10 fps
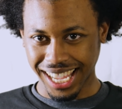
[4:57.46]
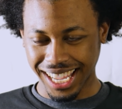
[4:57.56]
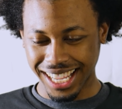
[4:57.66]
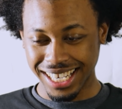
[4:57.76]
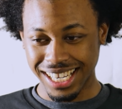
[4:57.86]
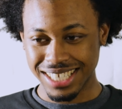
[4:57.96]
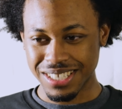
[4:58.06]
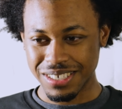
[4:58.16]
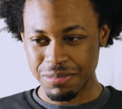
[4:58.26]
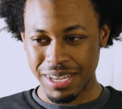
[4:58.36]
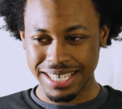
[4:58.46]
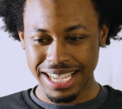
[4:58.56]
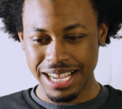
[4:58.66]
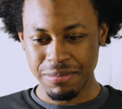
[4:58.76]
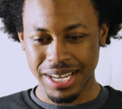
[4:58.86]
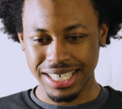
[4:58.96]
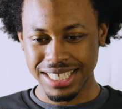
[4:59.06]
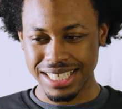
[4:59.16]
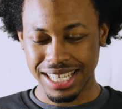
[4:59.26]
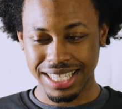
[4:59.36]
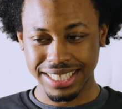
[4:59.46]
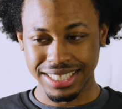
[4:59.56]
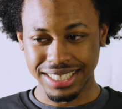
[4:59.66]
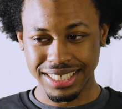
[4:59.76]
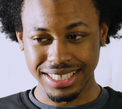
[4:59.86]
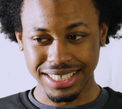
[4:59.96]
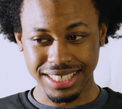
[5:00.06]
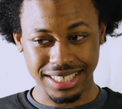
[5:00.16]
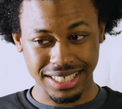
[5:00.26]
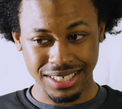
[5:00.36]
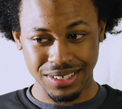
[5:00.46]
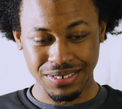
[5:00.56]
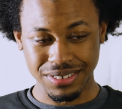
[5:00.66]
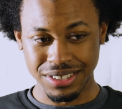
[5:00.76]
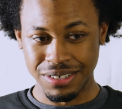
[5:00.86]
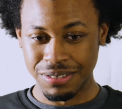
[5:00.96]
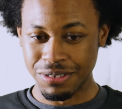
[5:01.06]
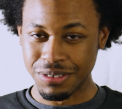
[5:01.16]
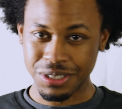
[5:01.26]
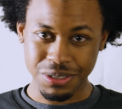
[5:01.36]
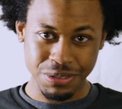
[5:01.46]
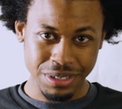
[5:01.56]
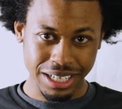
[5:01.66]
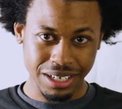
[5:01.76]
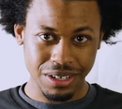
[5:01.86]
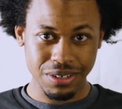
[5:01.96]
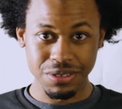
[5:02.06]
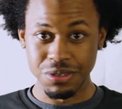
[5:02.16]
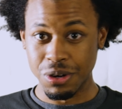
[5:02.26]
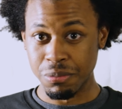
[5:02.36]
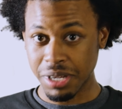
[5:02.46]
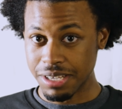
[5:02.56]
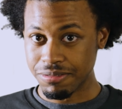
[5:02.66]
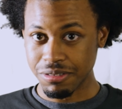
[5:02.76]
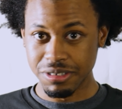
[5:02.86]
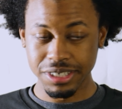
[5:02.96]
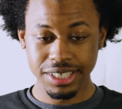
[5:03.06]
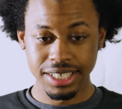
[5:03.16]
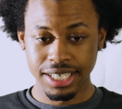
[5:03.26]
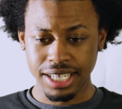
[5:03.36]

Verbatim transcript: And then I talked to my dad about it. He was like, you know, you gonna go to school that long? Who's gonna pay for it?